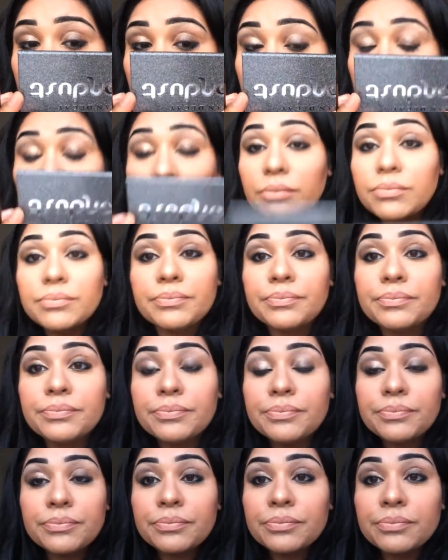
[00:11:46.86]
No.
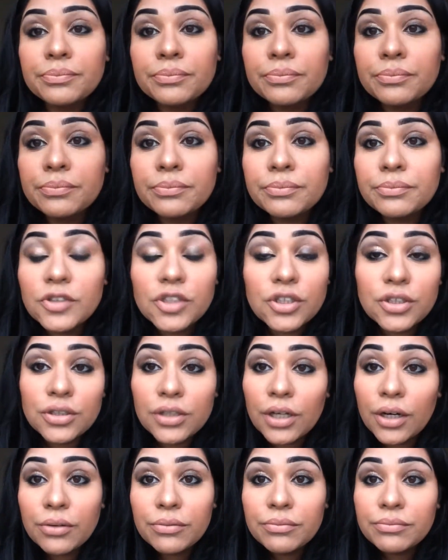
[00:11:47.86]
Just
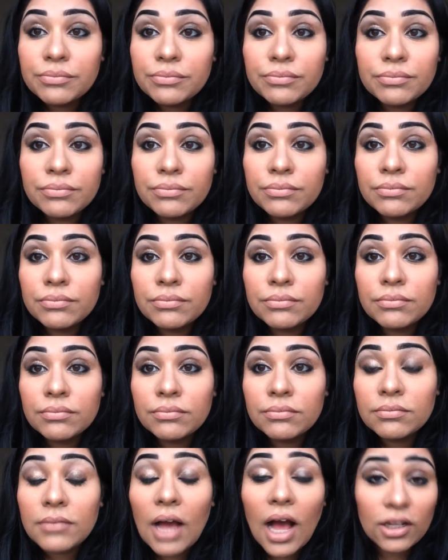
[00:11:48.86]
no.
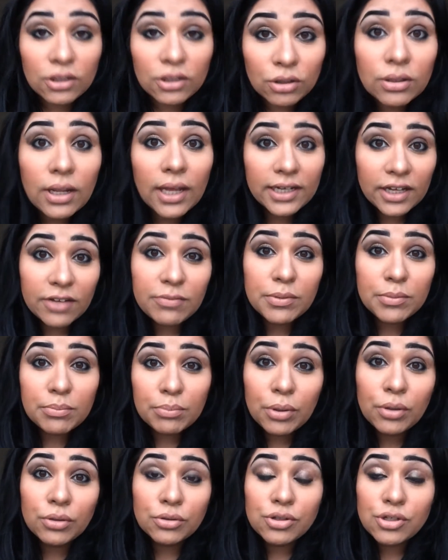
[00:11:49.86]
I look like I've been
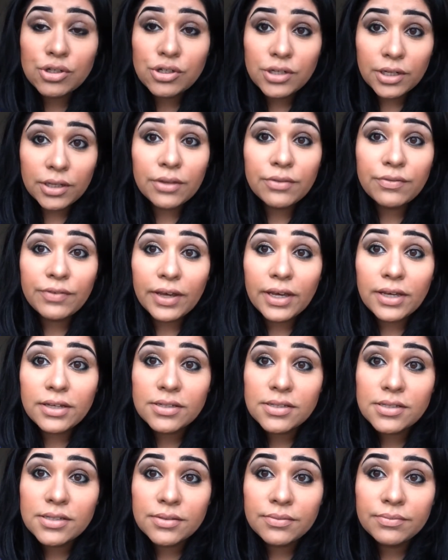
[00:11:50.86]
punched in the
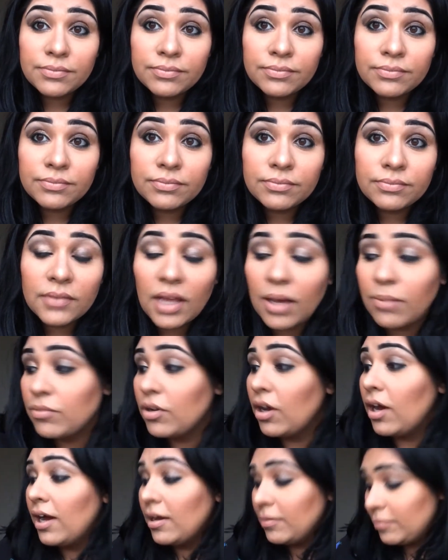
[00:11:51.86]
face. I'm
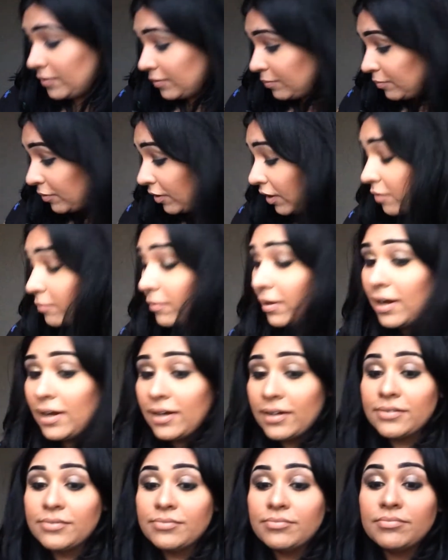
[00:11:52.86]
not happy,
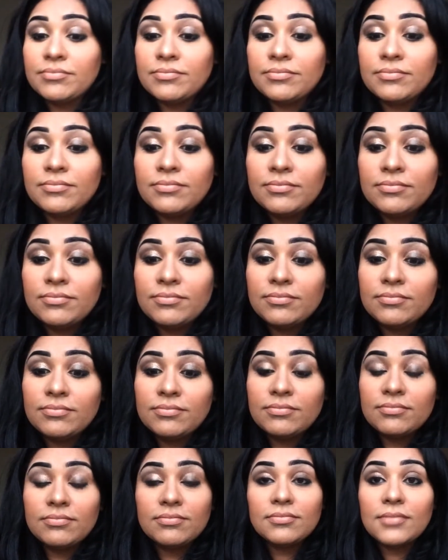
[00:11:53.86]
Primark.
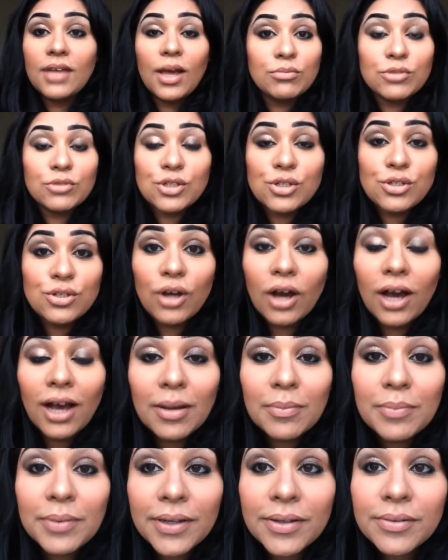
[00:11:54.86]
I'm just not
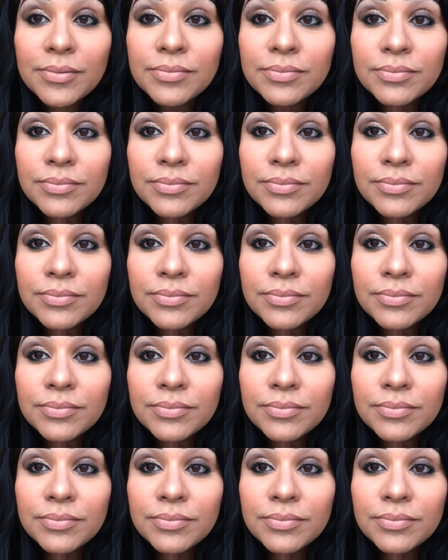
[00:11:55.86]
happy.